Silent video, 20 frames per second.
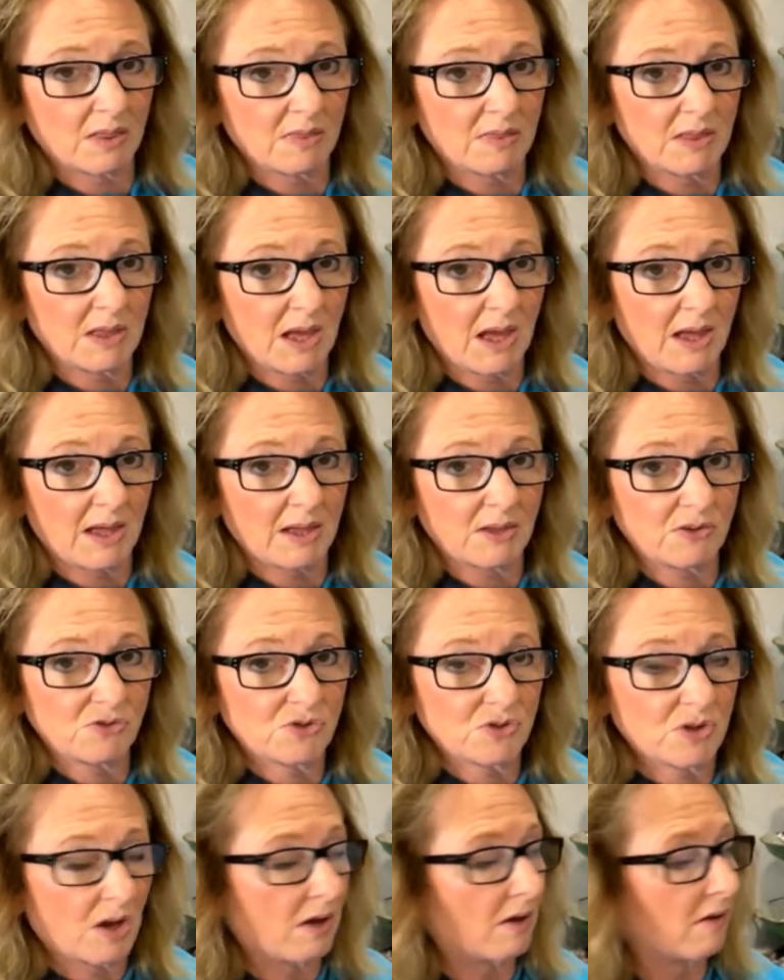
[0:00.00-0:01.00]
the
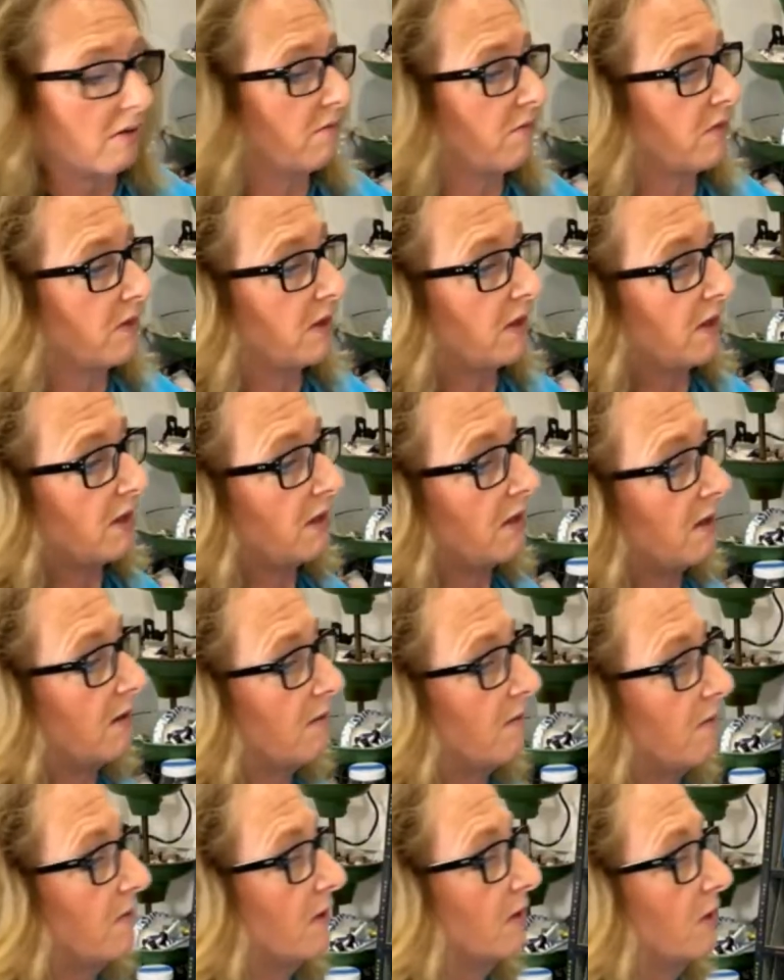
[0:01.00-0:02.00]
edge of the
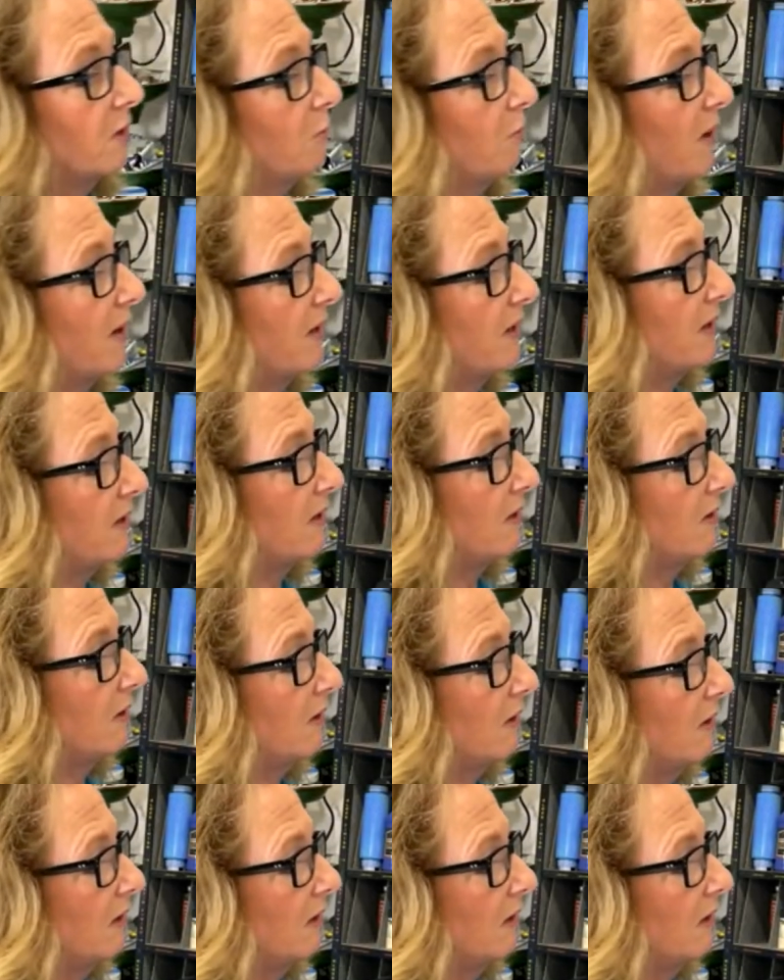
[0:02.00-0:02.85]
little bunny,